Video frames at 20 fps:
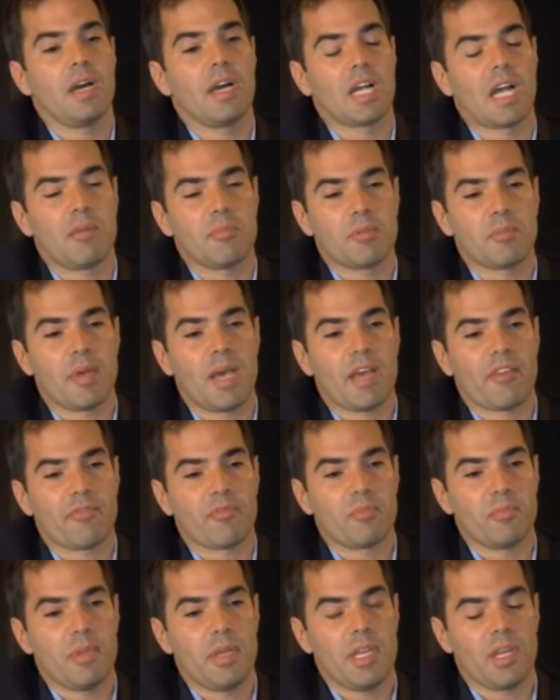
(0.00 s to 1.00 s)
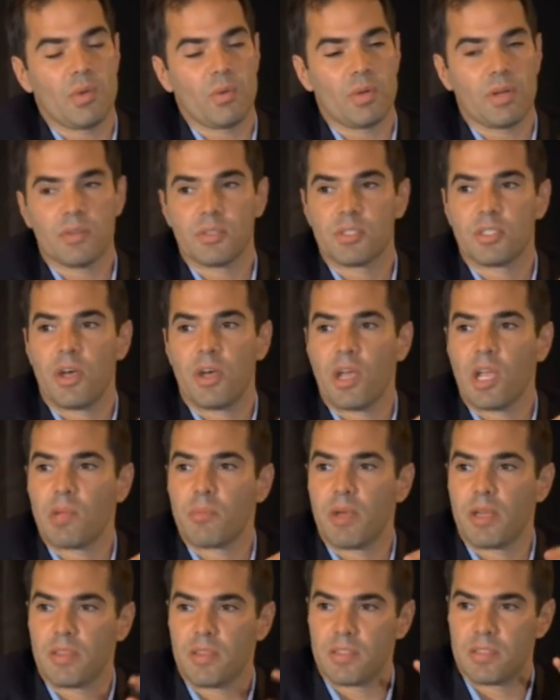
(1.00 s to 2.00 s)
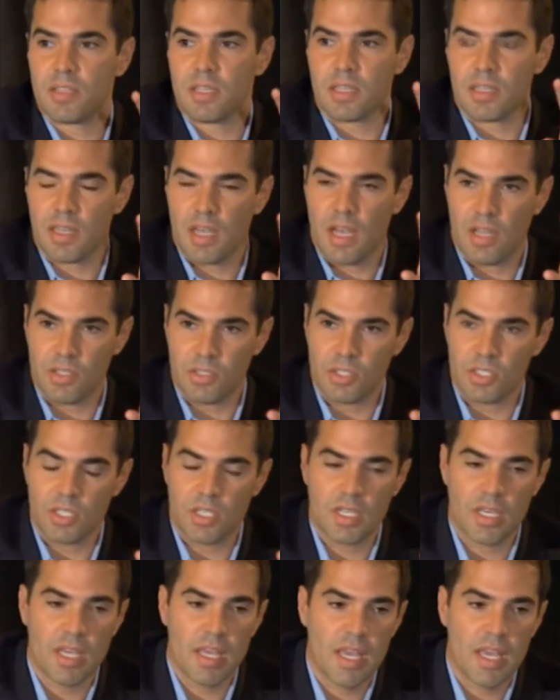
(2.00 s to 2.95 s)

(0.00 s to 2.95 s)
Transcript: coming back from a meeting where I was talking about this technology